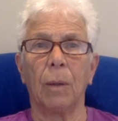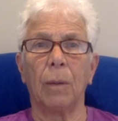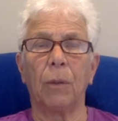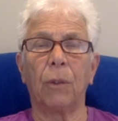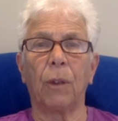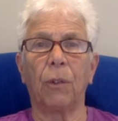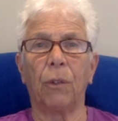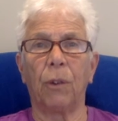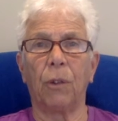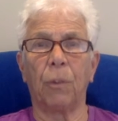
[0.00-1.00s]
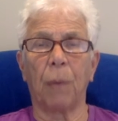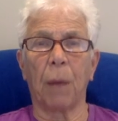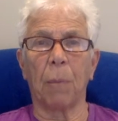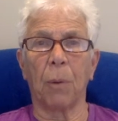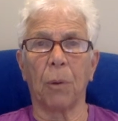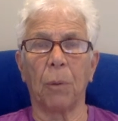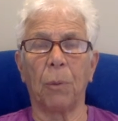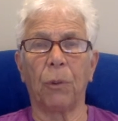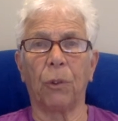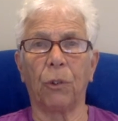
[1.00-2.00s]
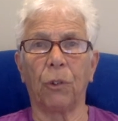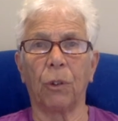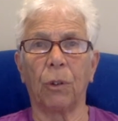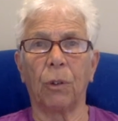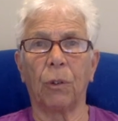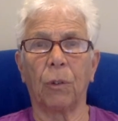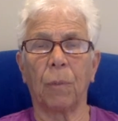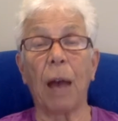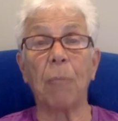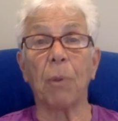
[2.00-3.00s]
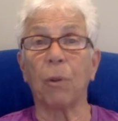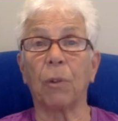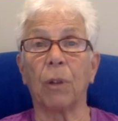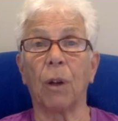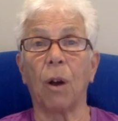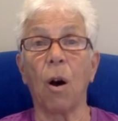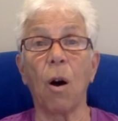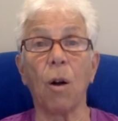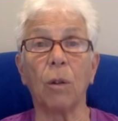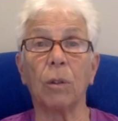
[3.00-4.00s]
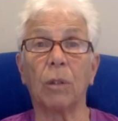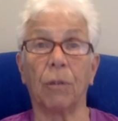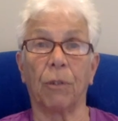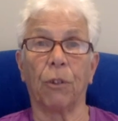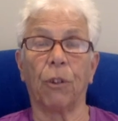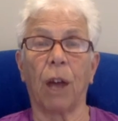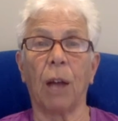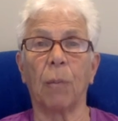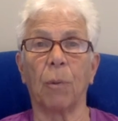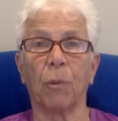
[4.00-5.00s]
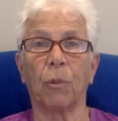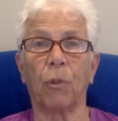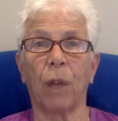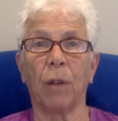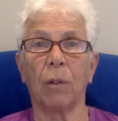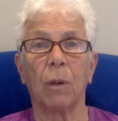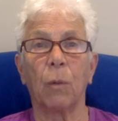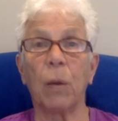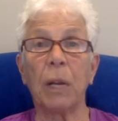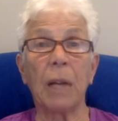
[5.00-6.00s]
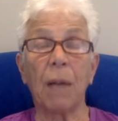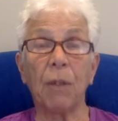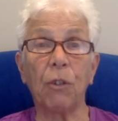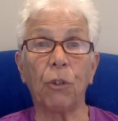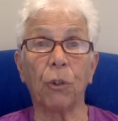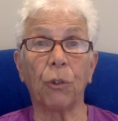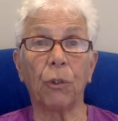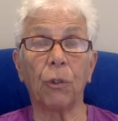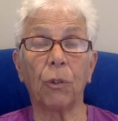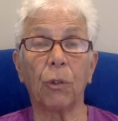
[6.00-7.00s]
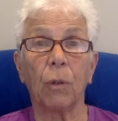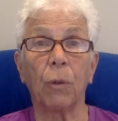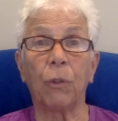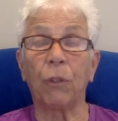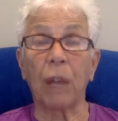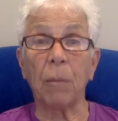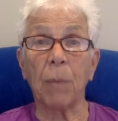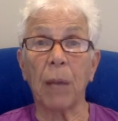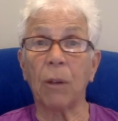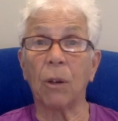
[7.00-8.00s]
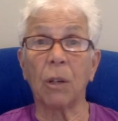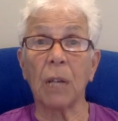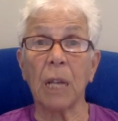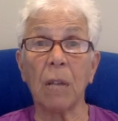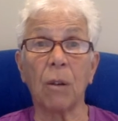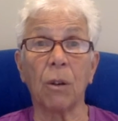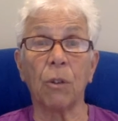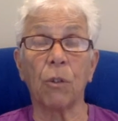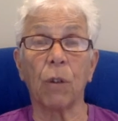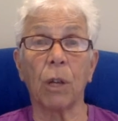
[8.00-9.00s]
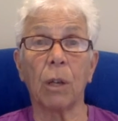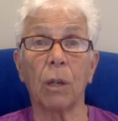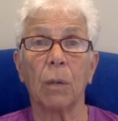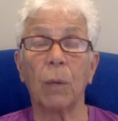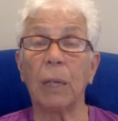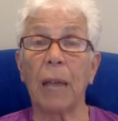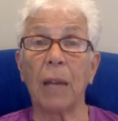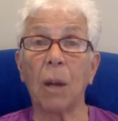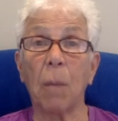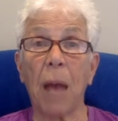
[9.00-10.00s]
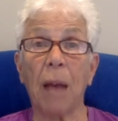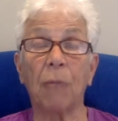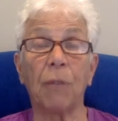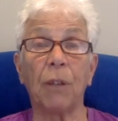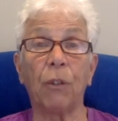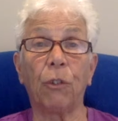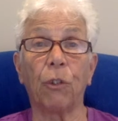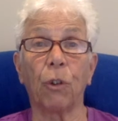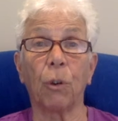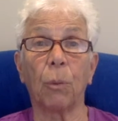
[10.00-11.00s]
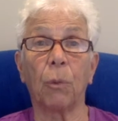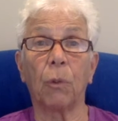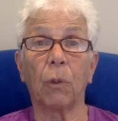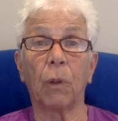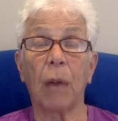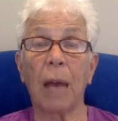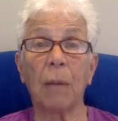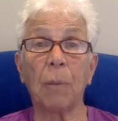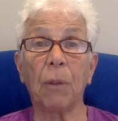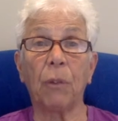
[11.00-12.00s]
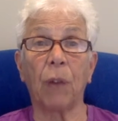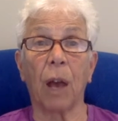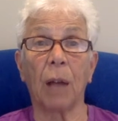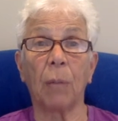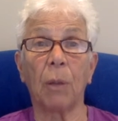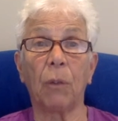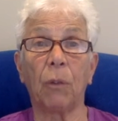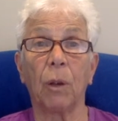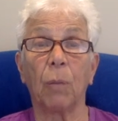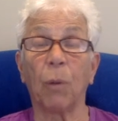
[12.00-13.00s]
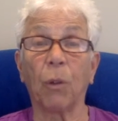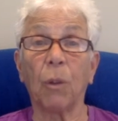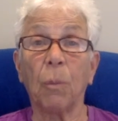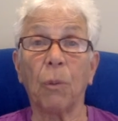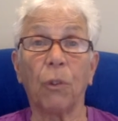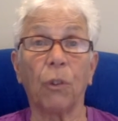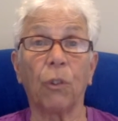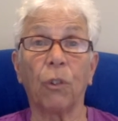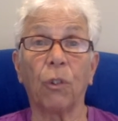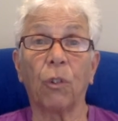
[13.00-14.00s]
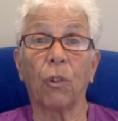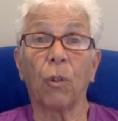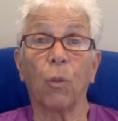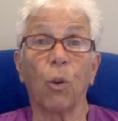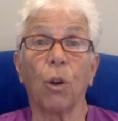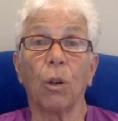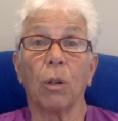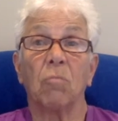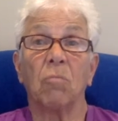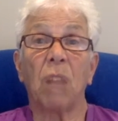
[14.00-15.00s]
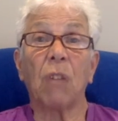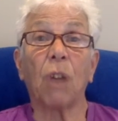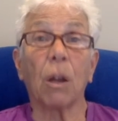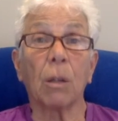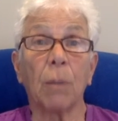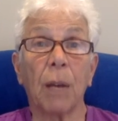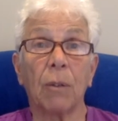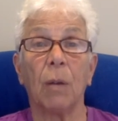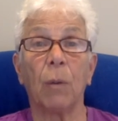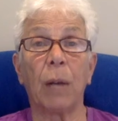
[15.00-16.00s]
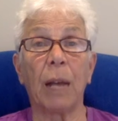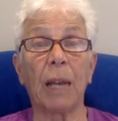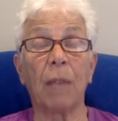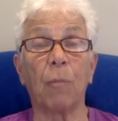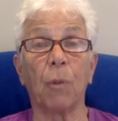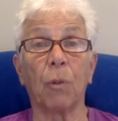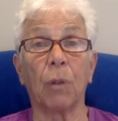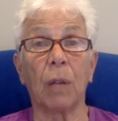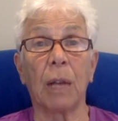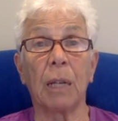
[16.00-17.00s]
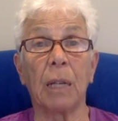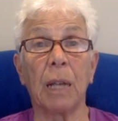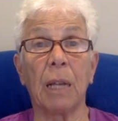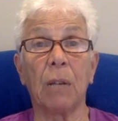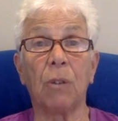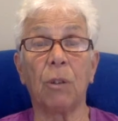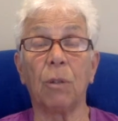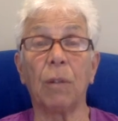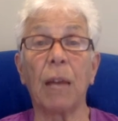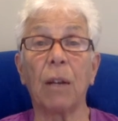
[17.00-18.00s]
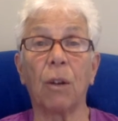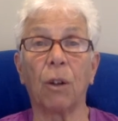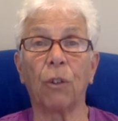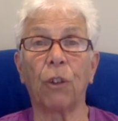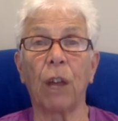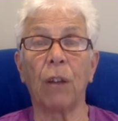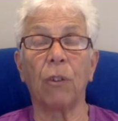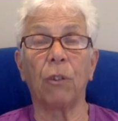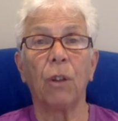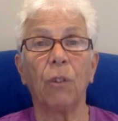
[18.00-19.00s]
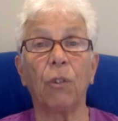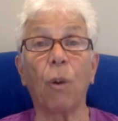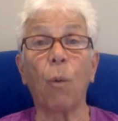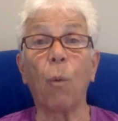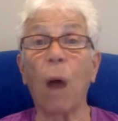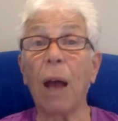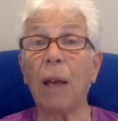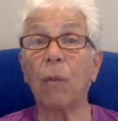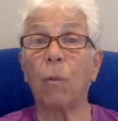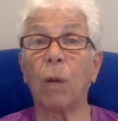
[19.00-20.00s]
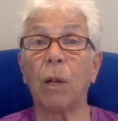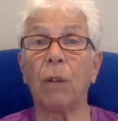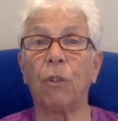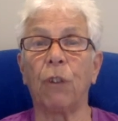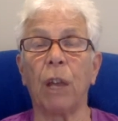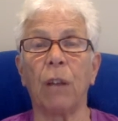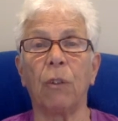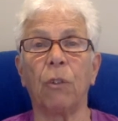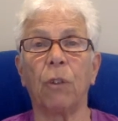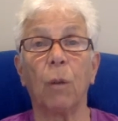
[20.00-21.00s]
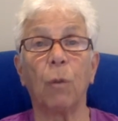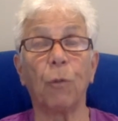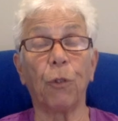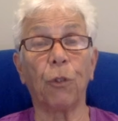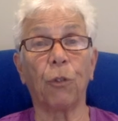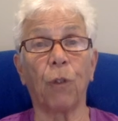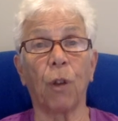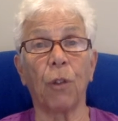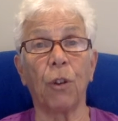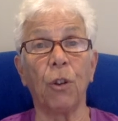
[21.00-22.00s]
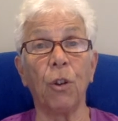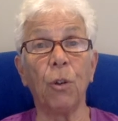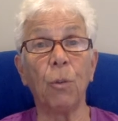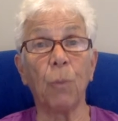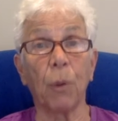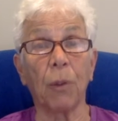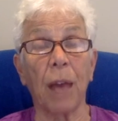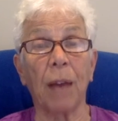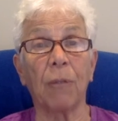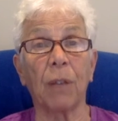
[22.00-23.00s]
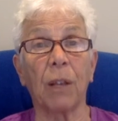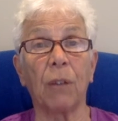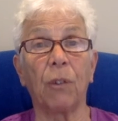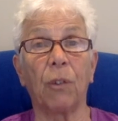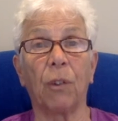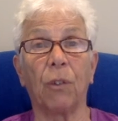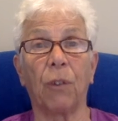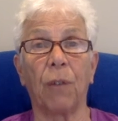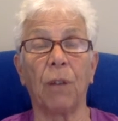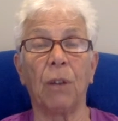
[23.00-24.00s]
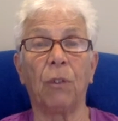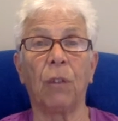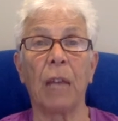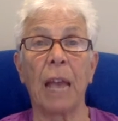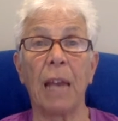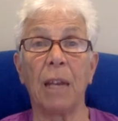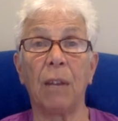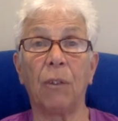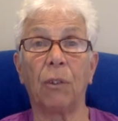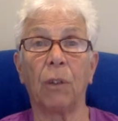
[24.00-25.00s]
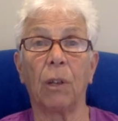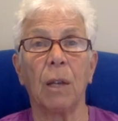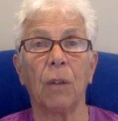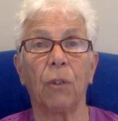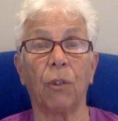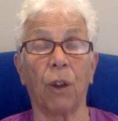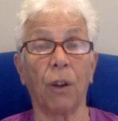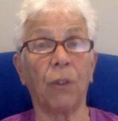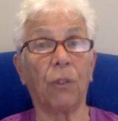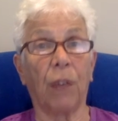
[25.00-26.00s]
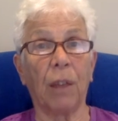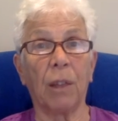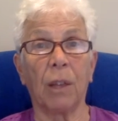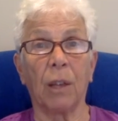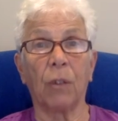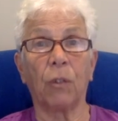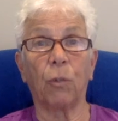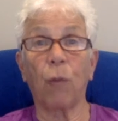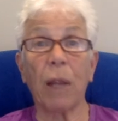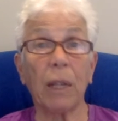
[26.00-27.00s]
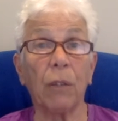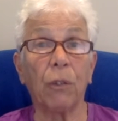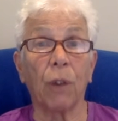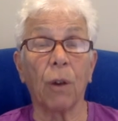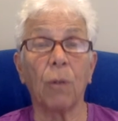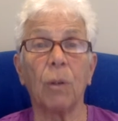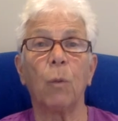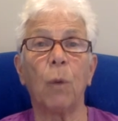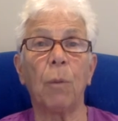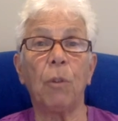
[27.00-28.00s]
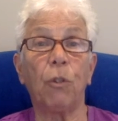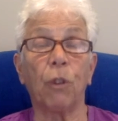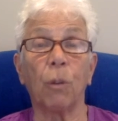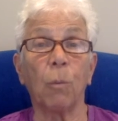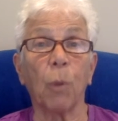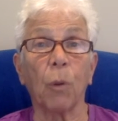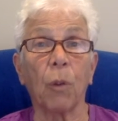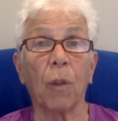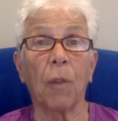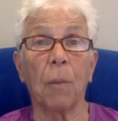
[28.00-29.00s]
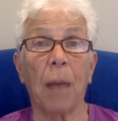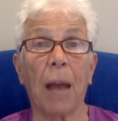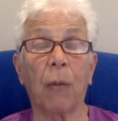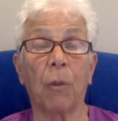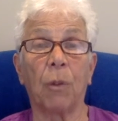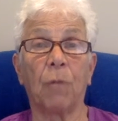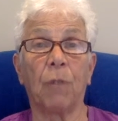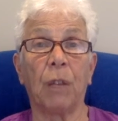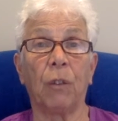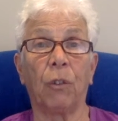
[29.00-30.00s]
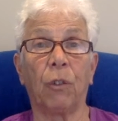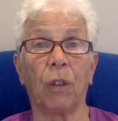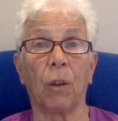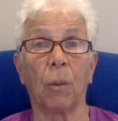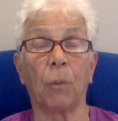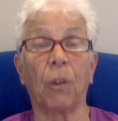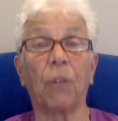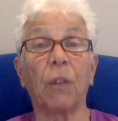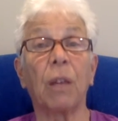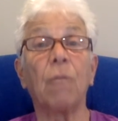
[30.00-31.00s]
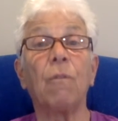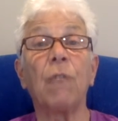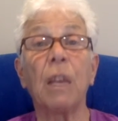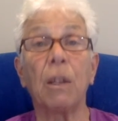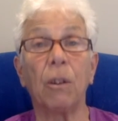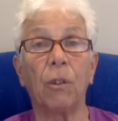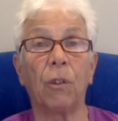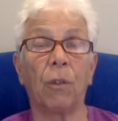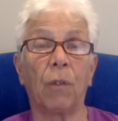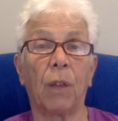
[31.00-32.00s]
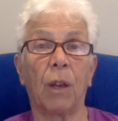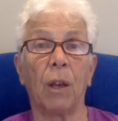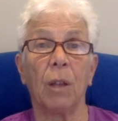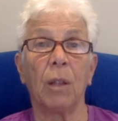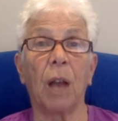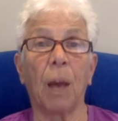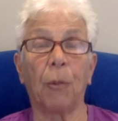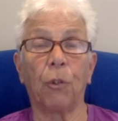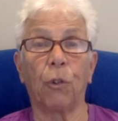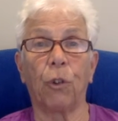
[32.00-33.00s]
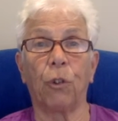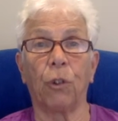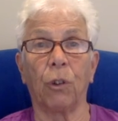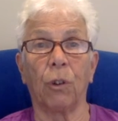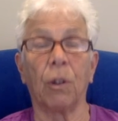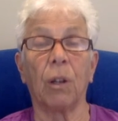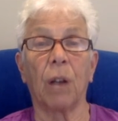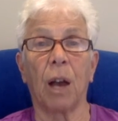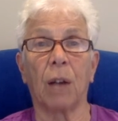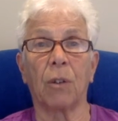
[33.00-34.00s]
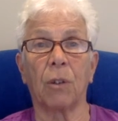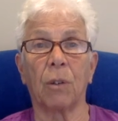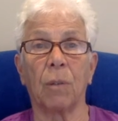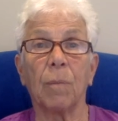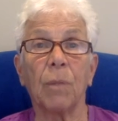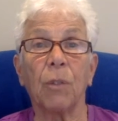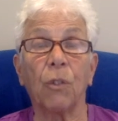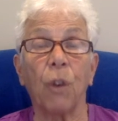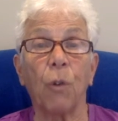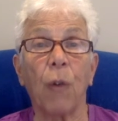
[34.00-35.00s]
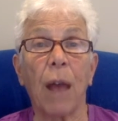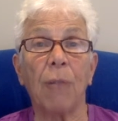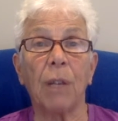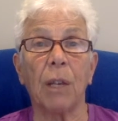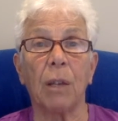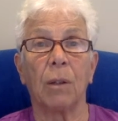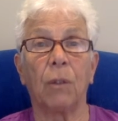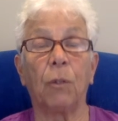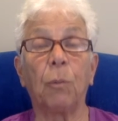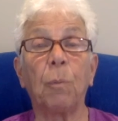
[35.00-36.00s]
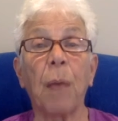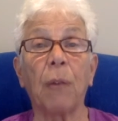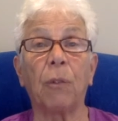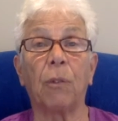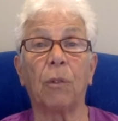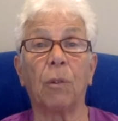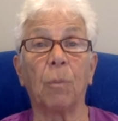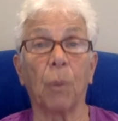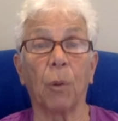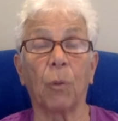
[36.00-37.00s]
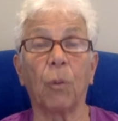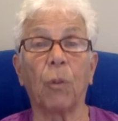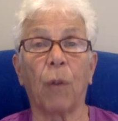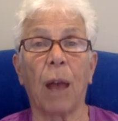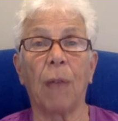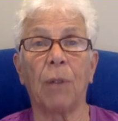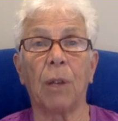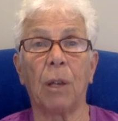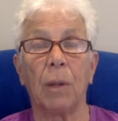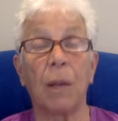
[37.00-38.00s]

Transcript: This lesson is about birthing positions. I birthed in a whole different childbirth trend. We didn't have any choices. We stayed in bed, couldn't eat, couldn't drink. We lay on our back, feet in stirrups, had episiotomies. Birthing positions were not talked about. When I gave birth in 1982, that had all changed. So why and what had changed? Well, first of all, the new birth advocates of the 70s and the 80s started to say things, rightly so. Women shouldn't birth on their back with their feet in stirrups. That's the convenience of the obstetrician or the doctor. There's no gravity. It's best to birth with gravity.